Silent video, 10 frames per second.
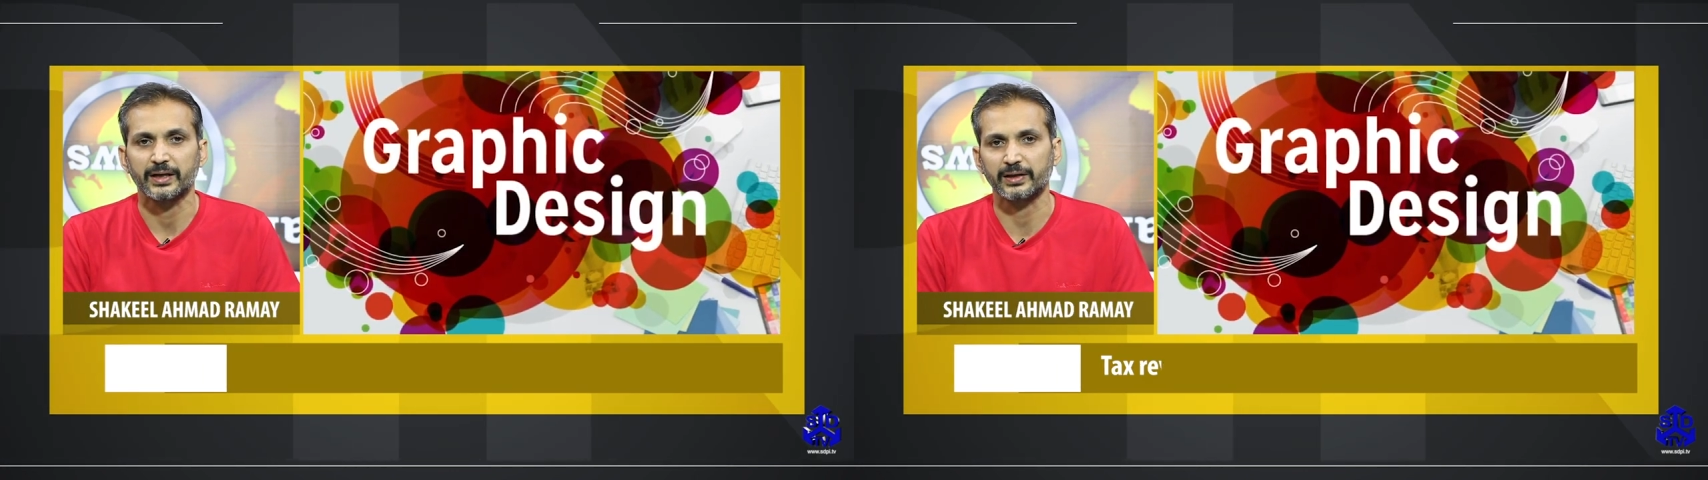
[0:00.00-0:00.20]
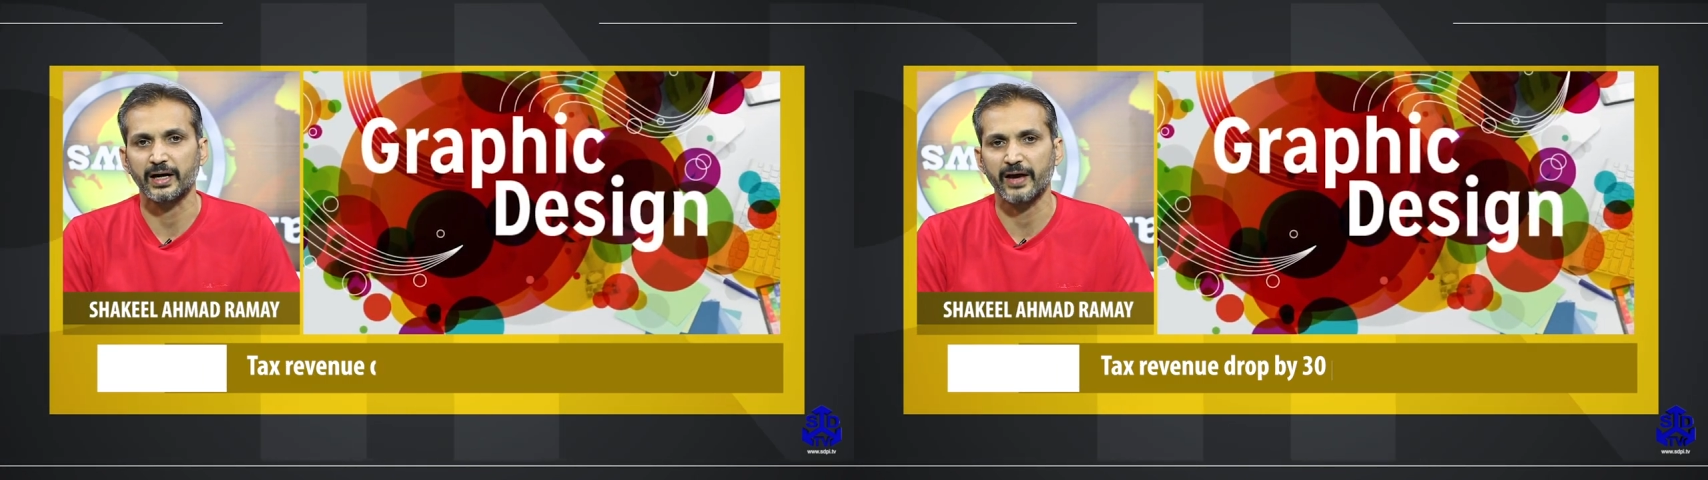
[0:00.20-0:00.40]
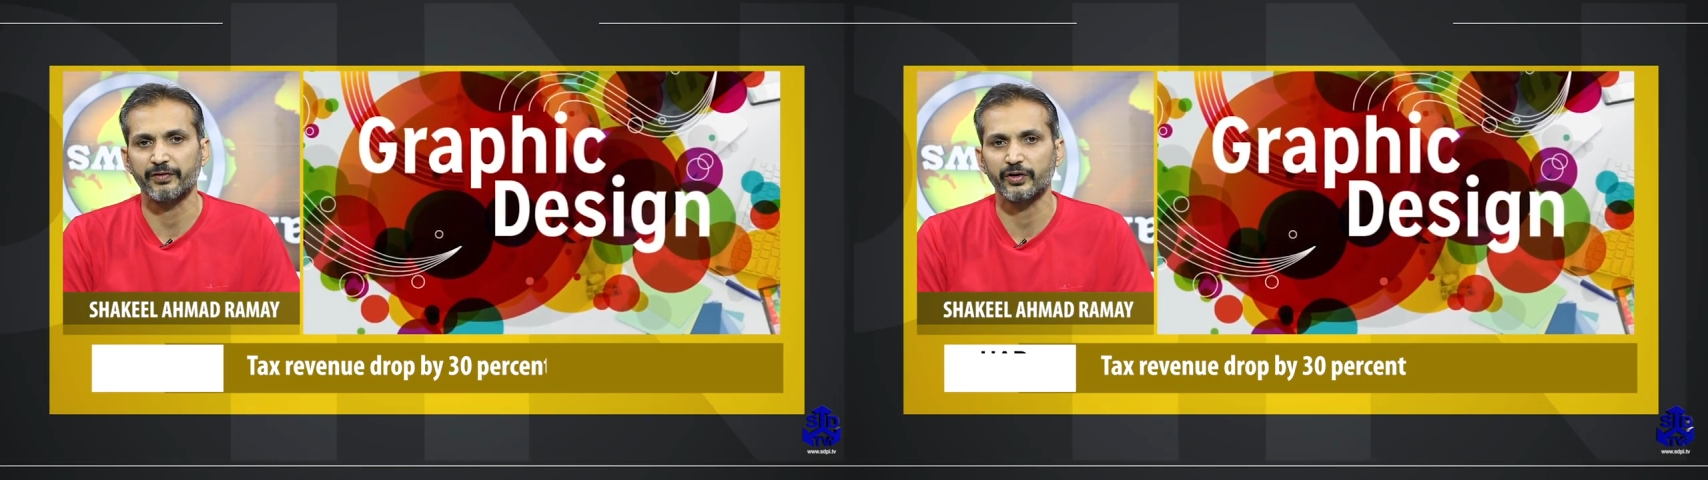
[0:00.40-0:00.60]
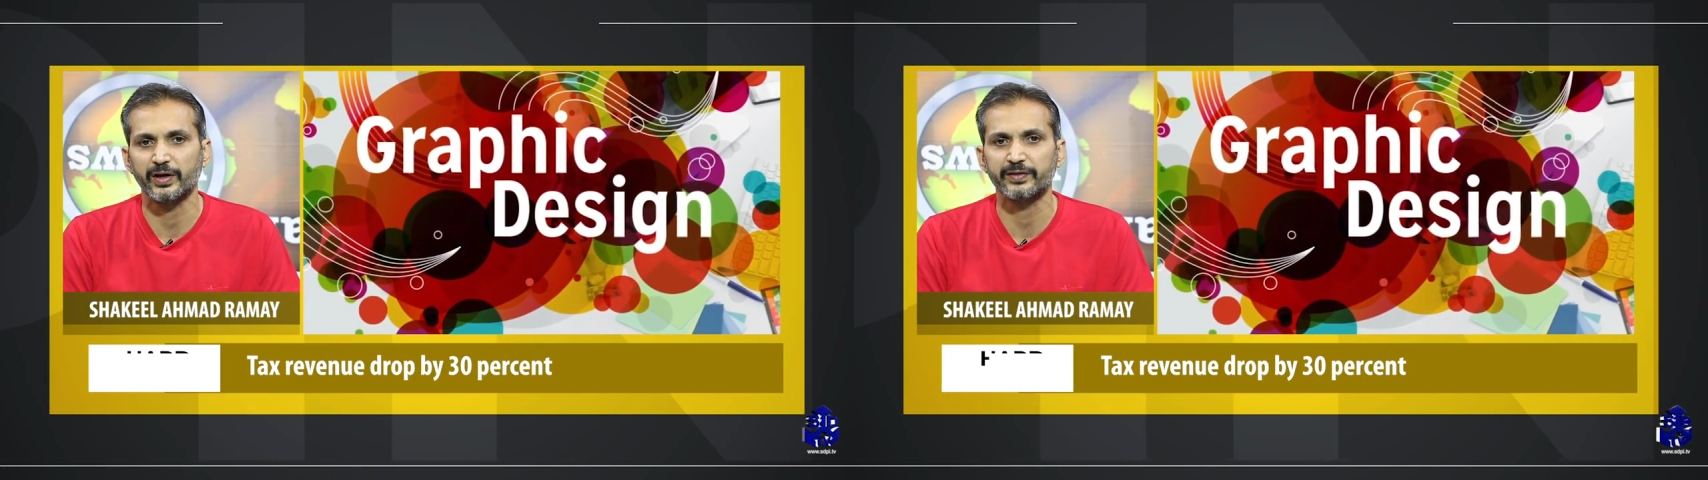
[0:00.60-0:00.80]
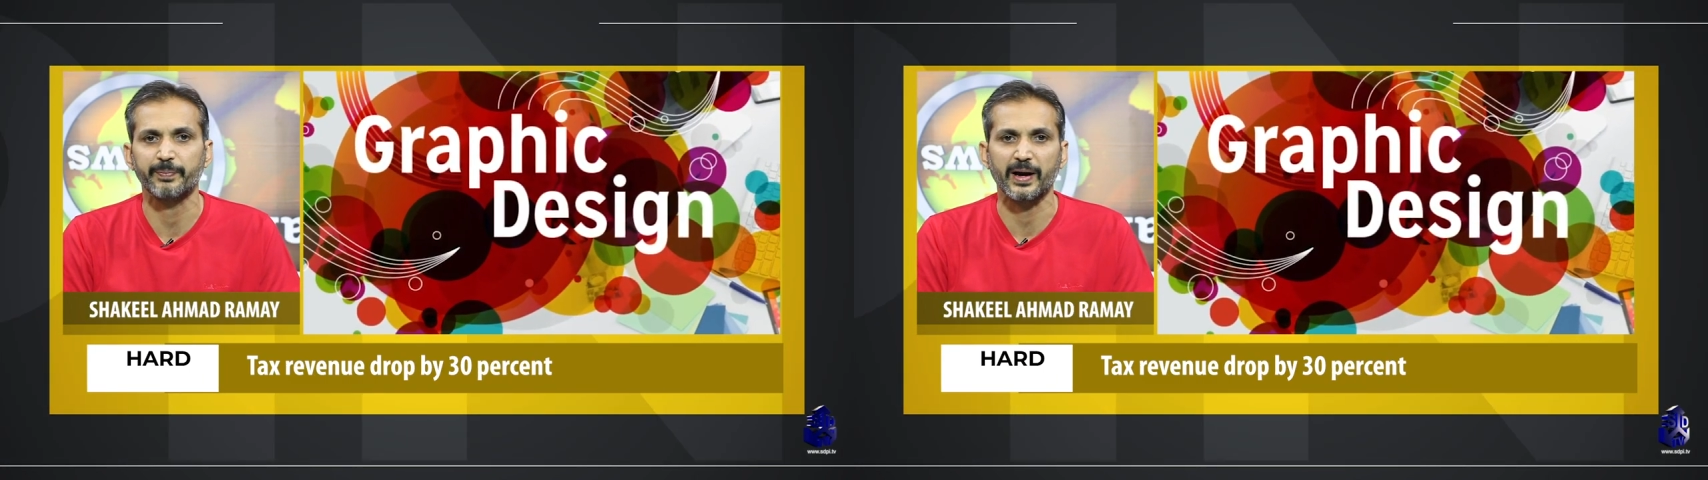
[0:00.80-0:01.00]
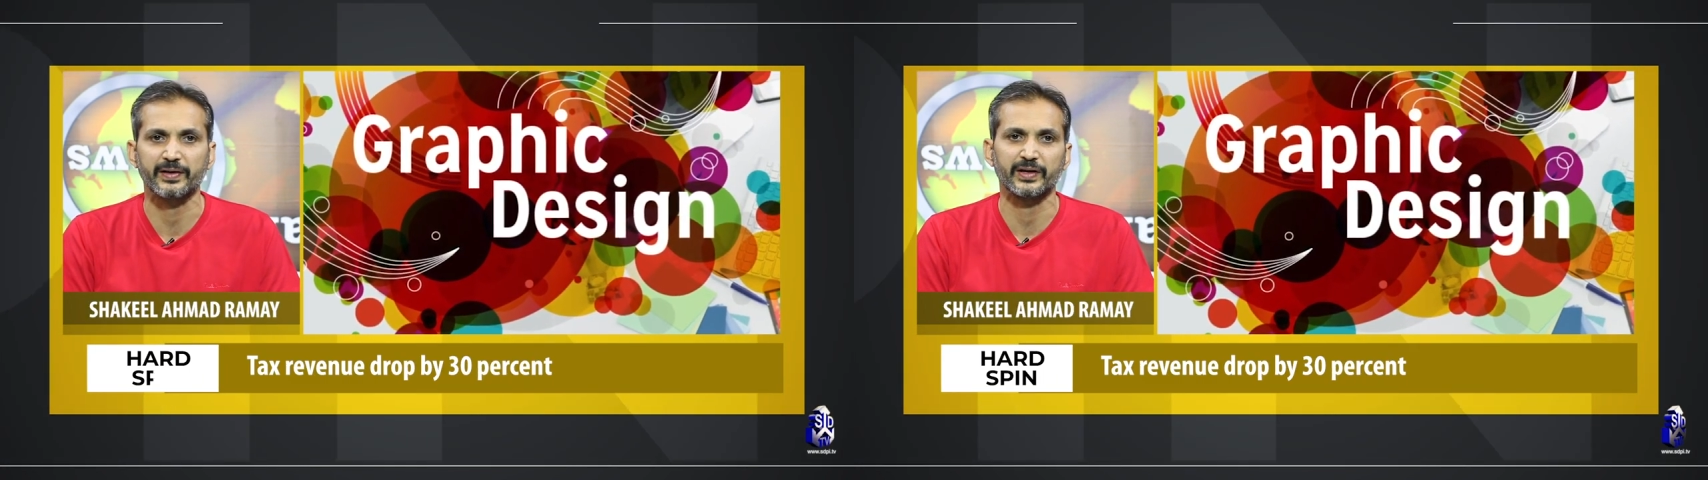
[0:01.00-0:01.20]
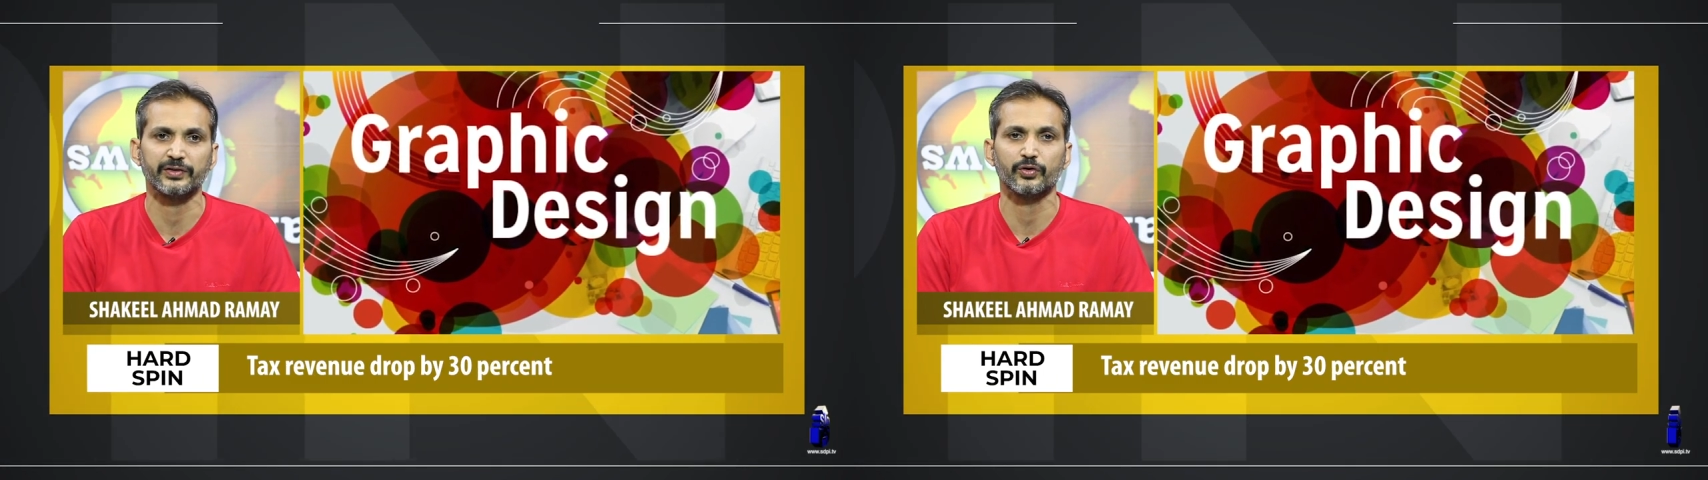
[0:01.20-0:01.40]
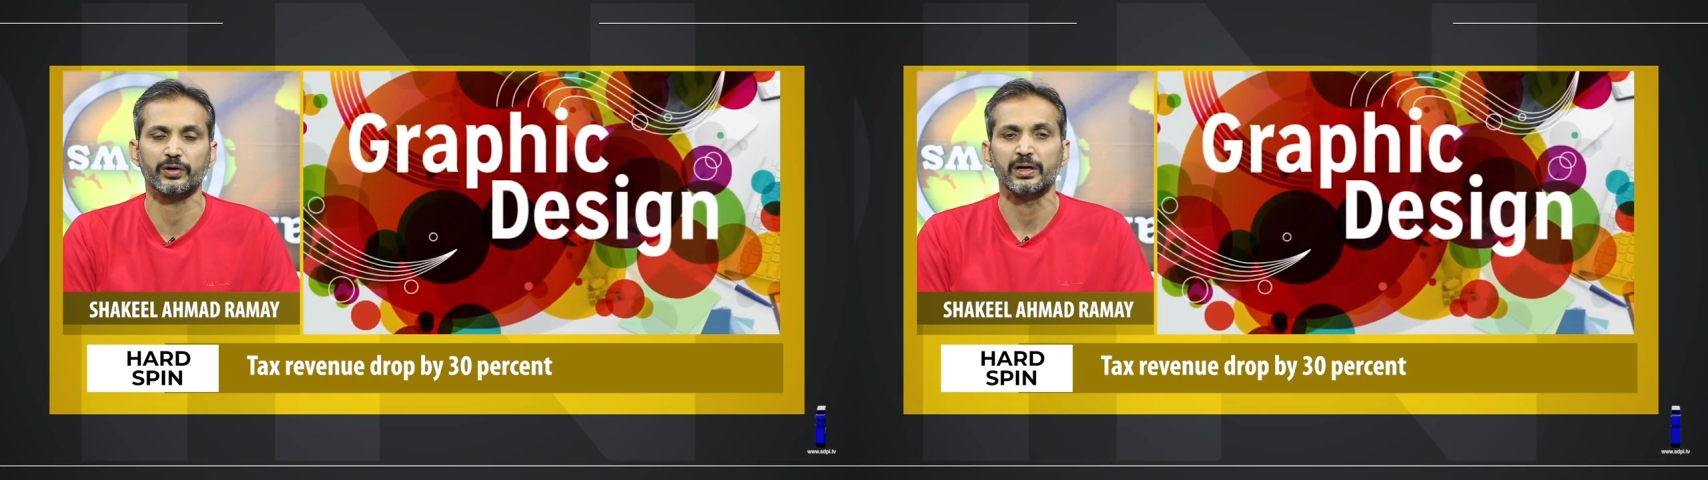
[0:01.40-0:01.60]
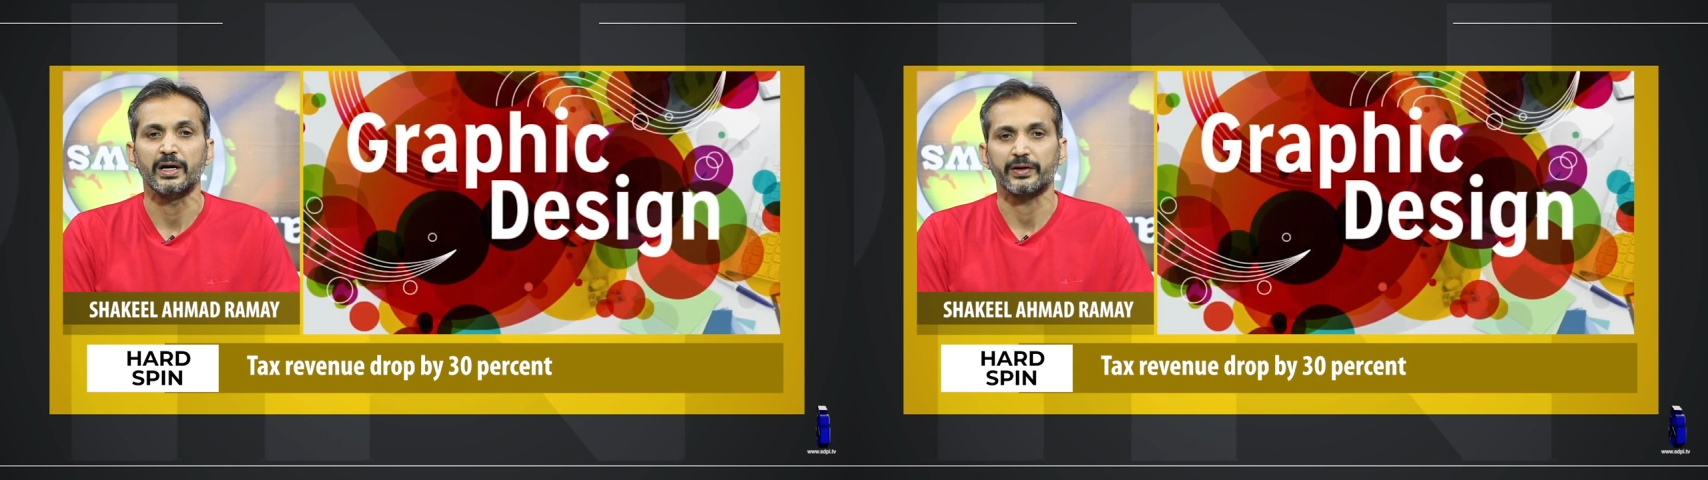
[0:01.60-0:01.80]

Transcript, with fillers: The third avenue is Pakistan should